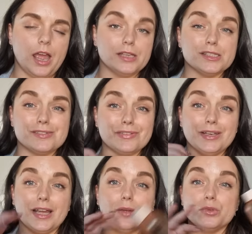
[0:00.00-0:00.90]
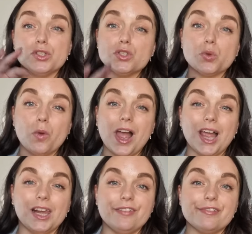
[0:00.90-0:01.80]
I just feel like it was so
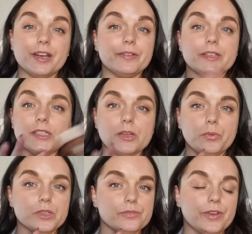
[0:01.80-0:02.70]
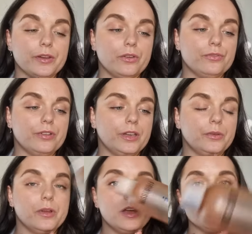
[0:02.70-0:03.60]
highly fragranced, it wasn't very good for
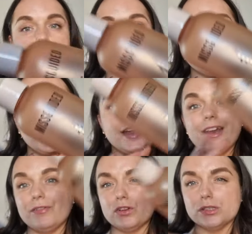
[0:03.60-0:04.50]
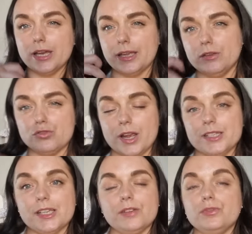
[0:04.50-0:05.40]
you. So, yeah, and I've got, like,
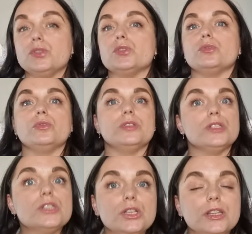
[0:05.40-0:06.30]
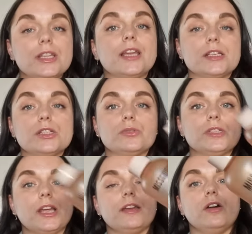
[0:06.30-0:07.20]
dry skin, you just don't know. And certain things
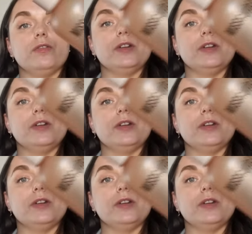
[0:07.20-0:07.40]
do set it